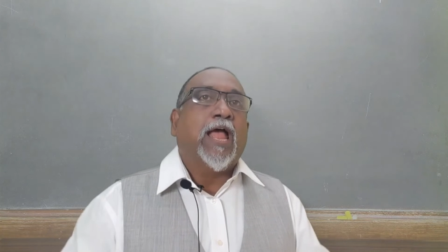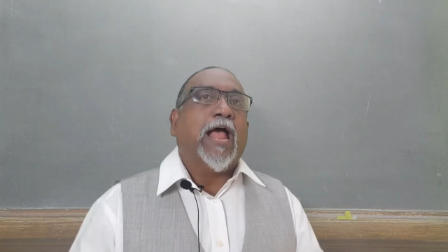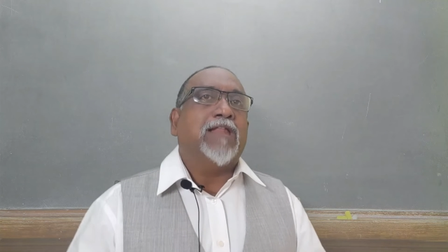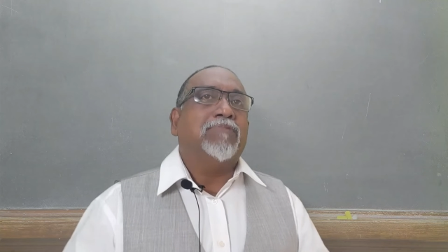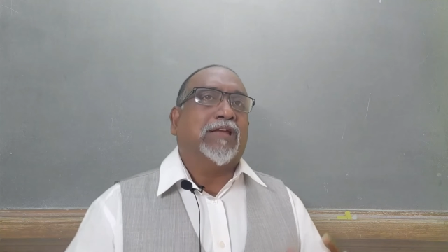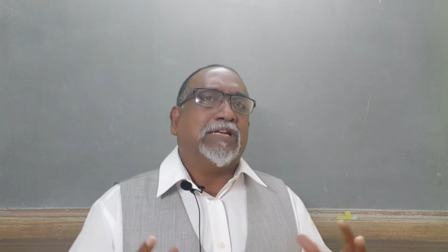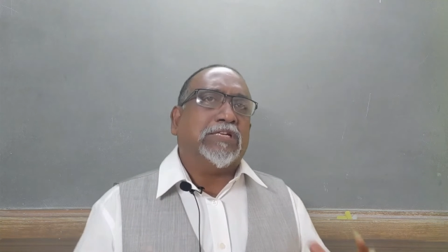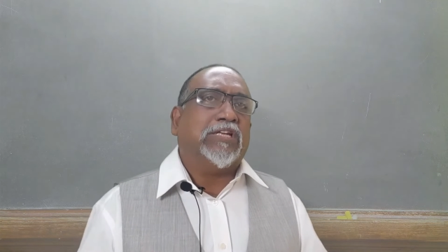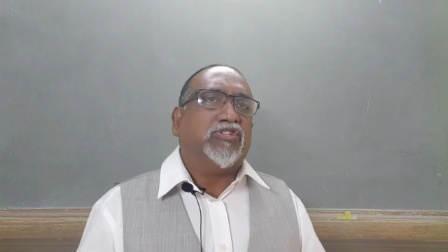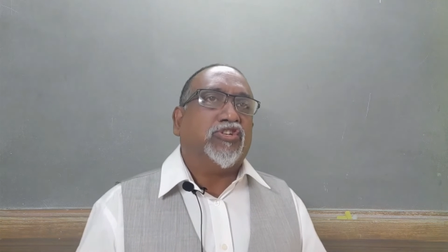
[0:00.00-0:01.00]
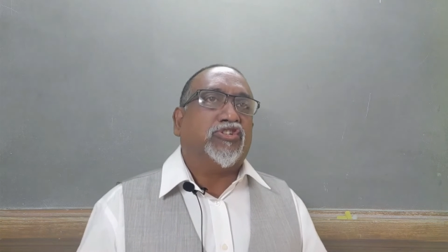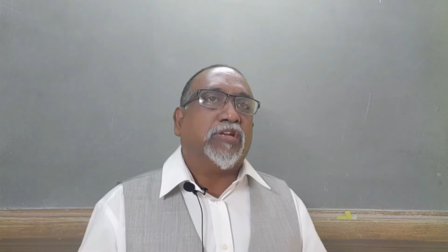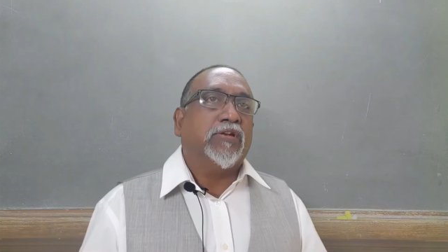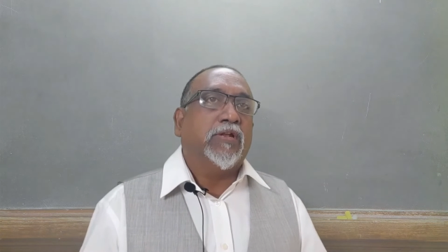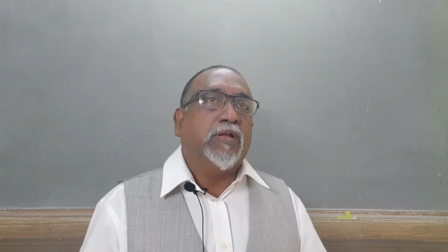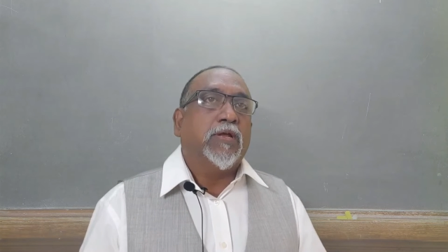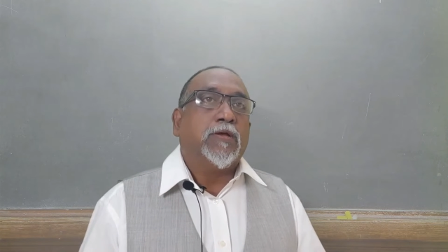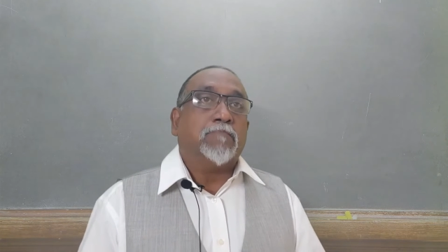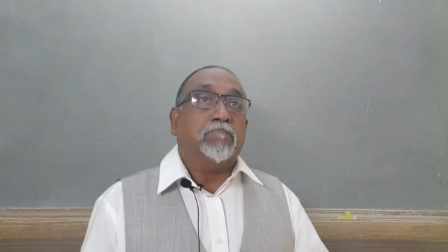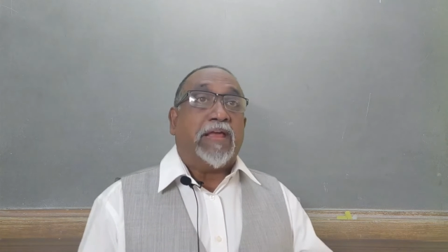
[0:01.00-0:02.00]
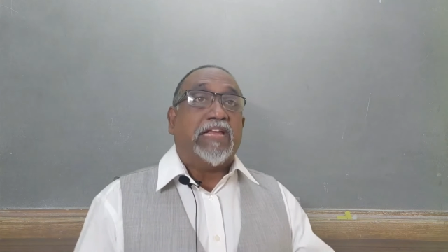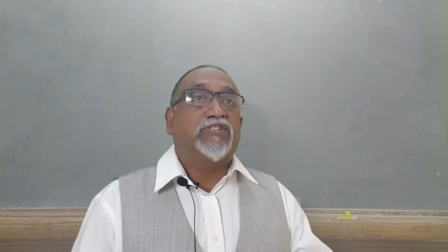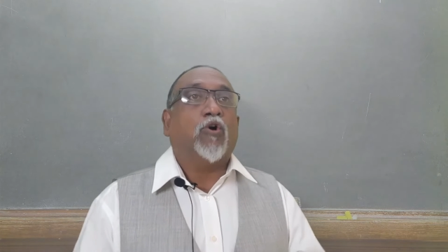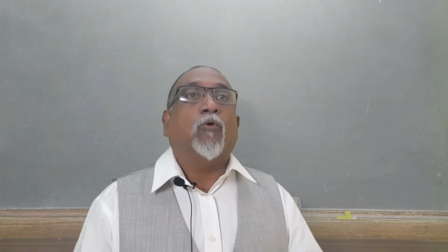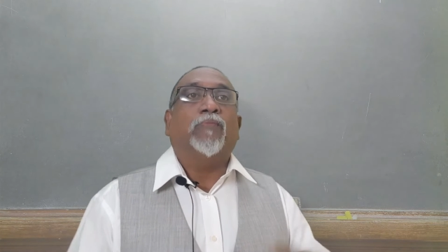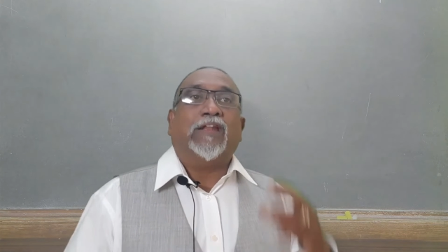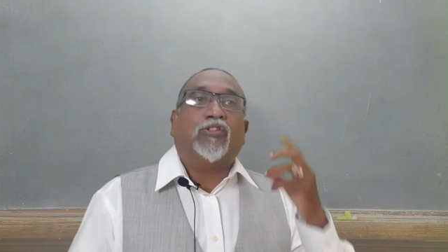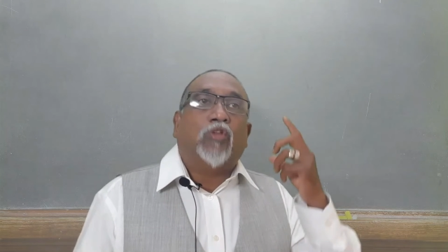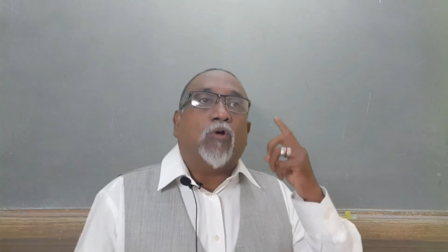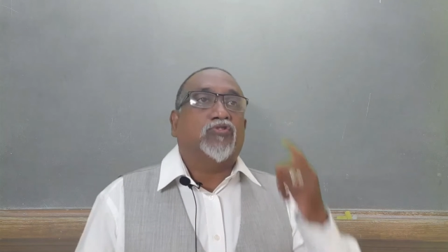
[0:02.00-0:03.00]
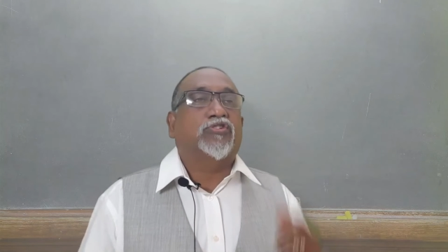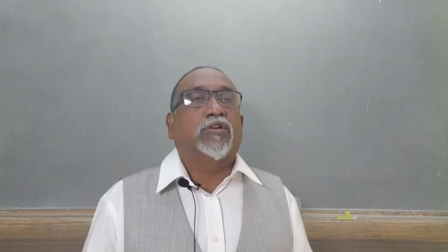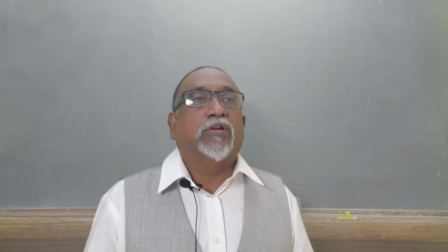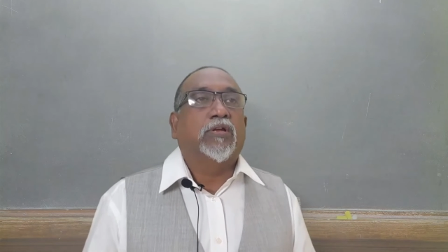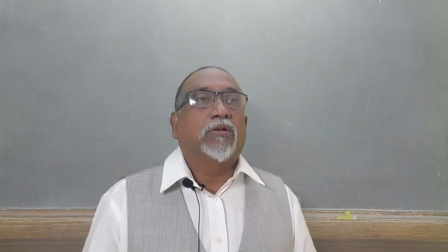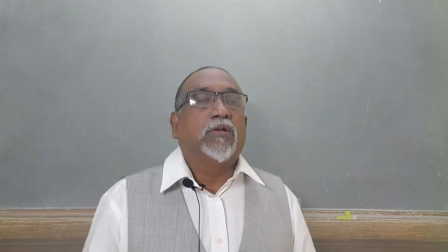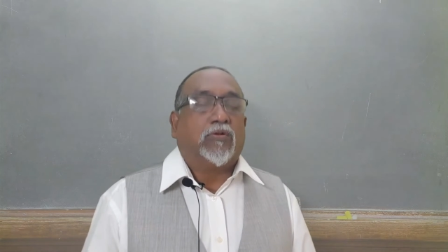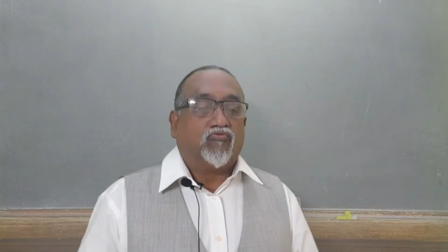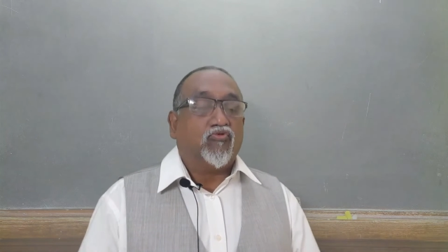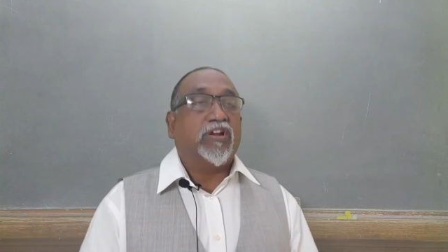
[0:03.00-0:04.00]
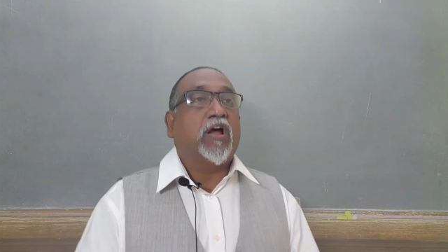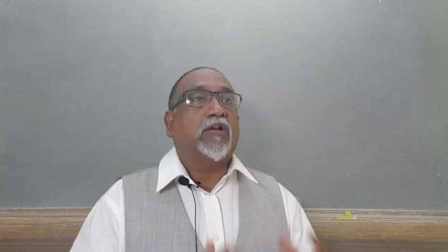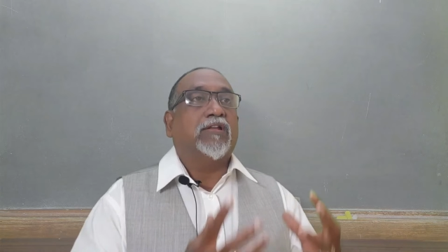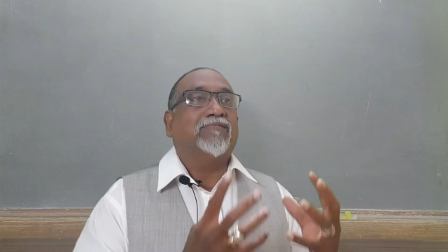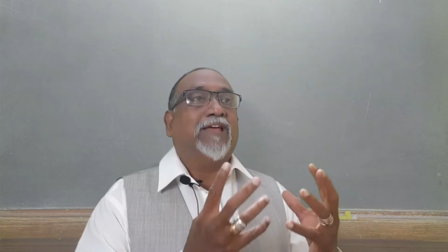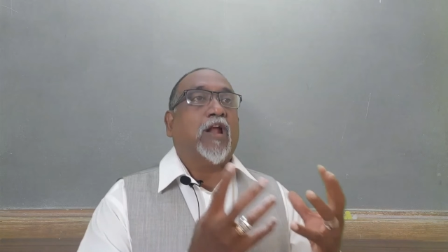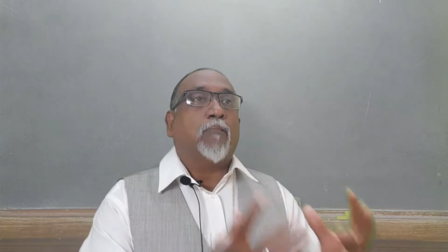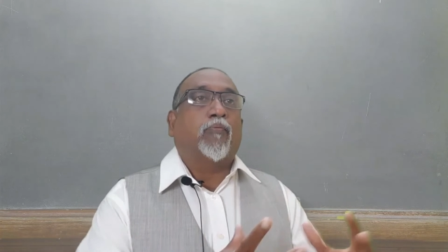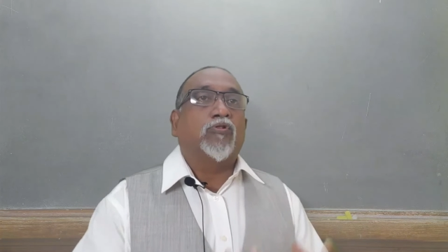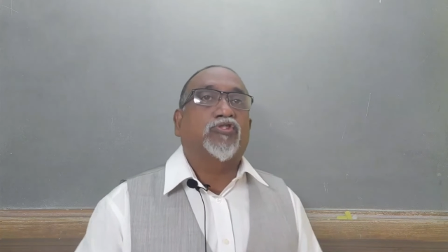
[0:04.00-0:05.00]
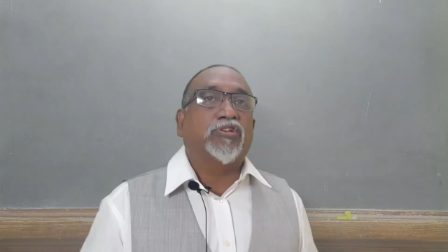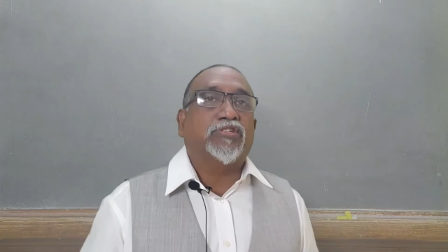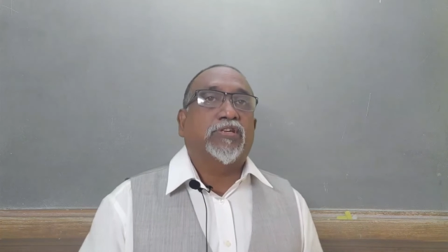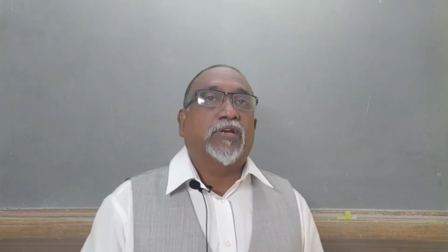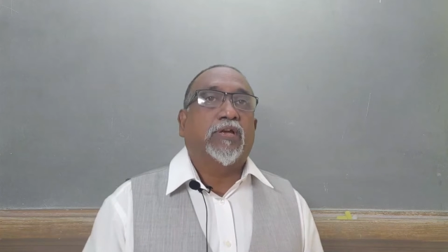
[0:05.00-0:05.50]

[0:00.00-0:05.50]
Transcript: and make a decision based on their thoughts regarding their approaches.